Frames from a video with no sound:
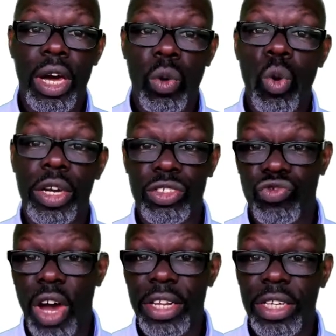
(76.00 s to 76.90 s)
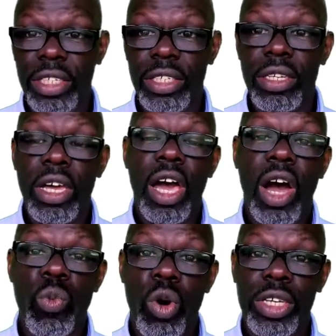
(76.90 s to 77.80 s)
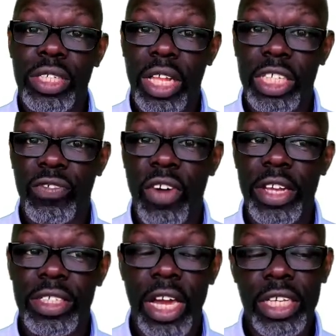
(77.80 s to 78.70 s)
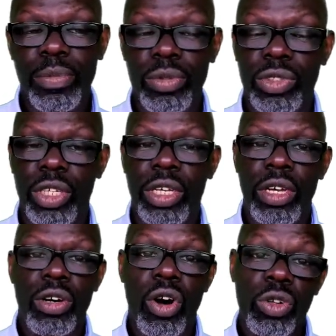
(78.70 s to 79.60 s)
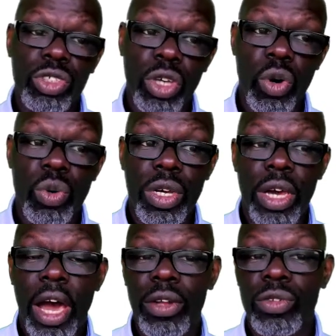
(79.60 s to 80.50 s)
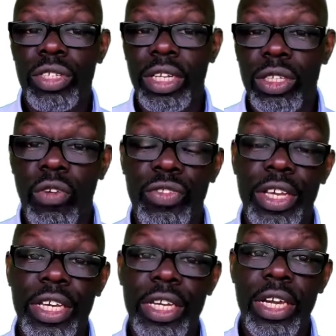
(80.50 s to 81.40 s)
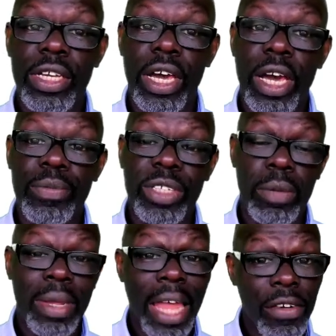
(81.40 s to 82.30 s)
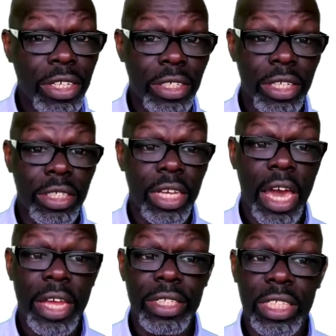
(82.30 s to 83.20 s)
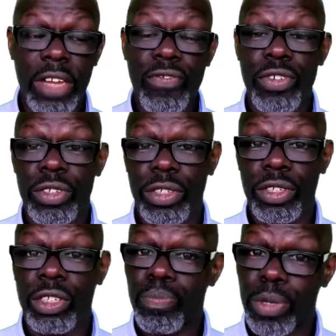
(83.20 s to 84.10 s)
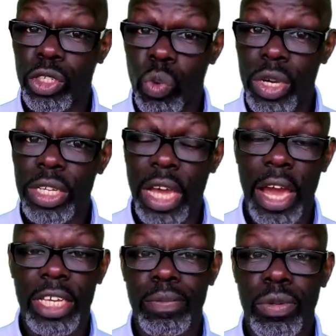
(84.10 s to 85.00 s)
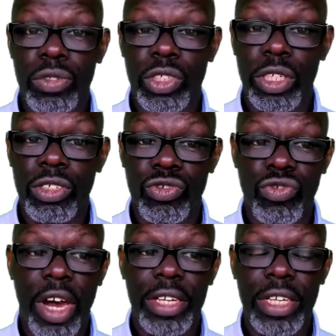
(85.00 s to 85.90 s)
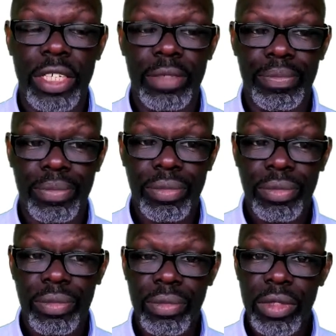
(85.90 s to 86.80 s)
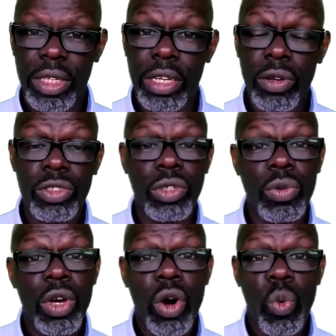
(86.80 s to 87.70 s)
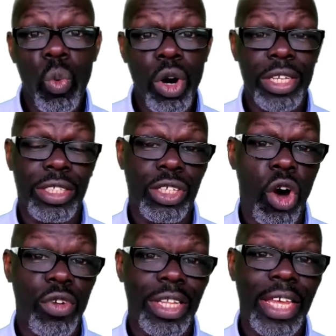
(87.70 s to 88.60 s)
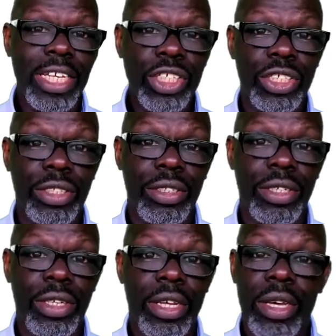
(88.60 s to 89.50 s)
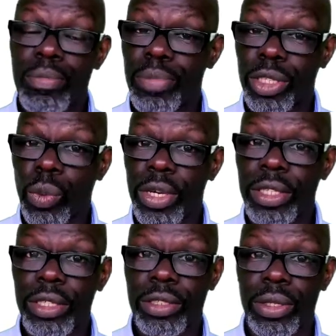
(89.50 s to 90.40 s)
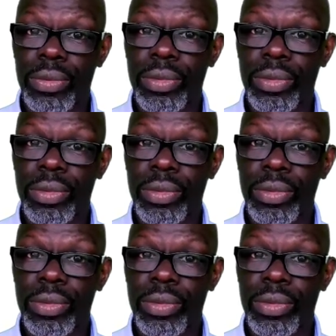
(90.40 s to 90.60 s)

what is dry needling and what is classified as acupuncture. Also an understanding of the similarities and differences between acupuncture and dry needling. And also what is the correlation between the two.